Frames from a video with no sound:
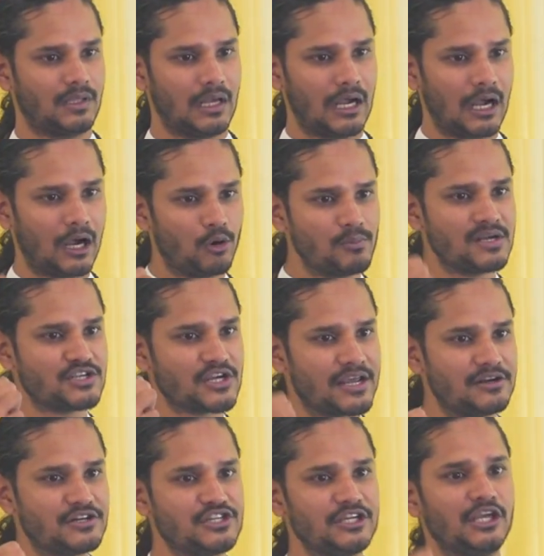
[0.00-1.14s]
How much
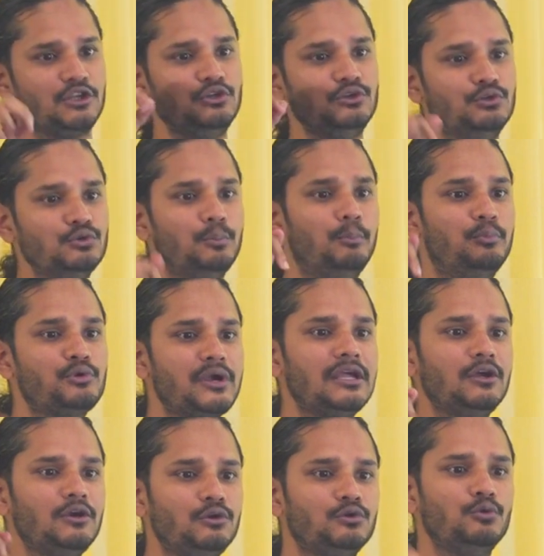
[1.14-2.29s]
energy can you
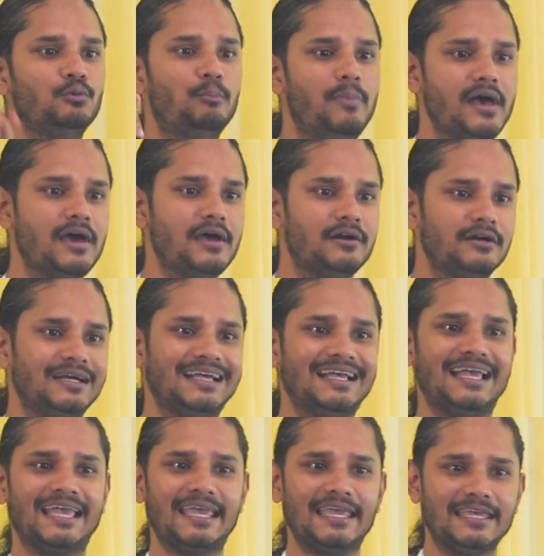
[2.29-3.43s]
bring to bear
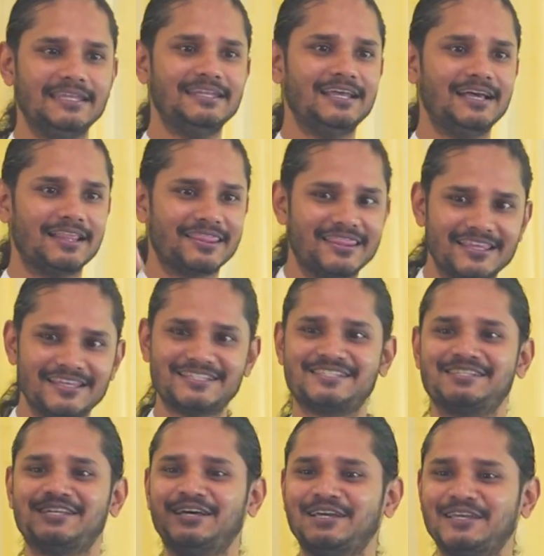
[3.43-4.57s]
in
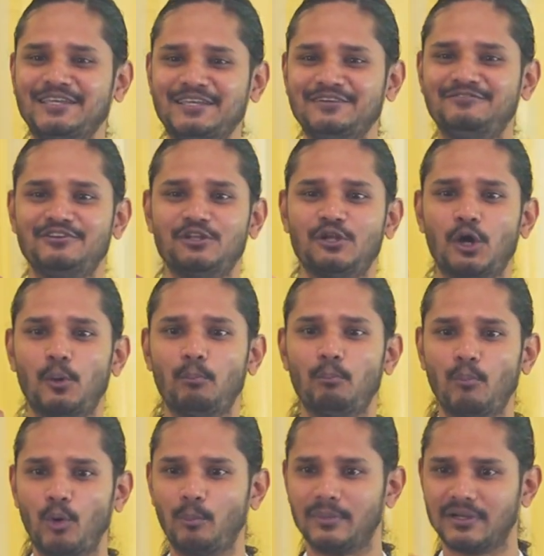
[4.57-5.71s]
this given
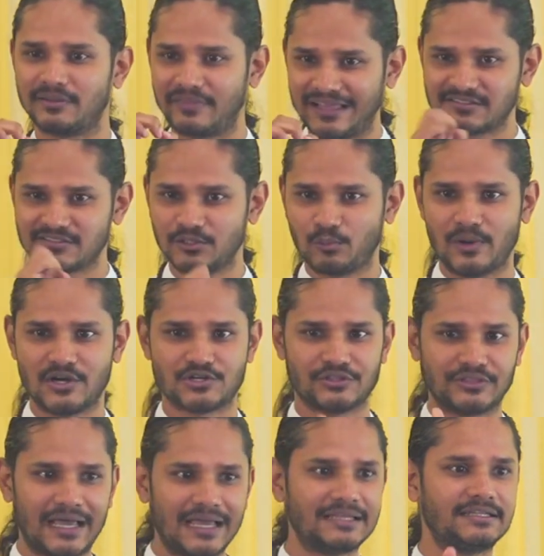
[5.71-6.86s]
moment? That's the question.
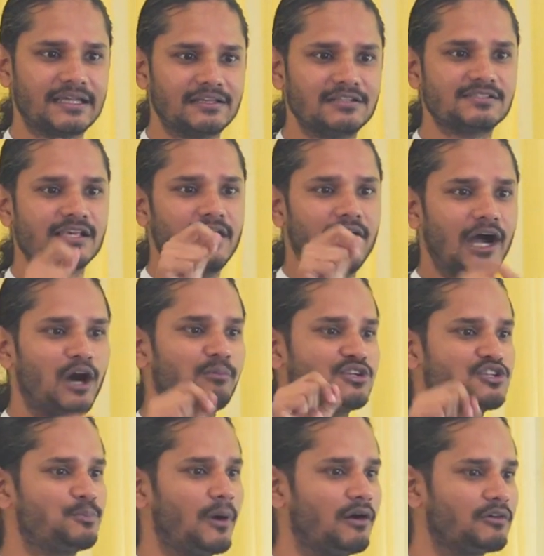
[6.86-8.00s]
That tells how
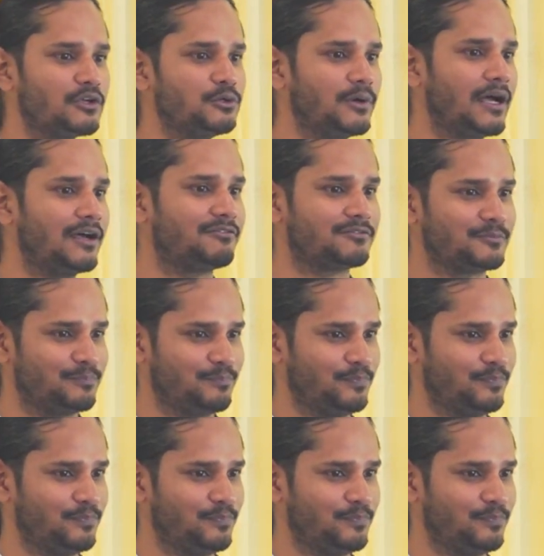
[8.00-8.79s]
much power you have.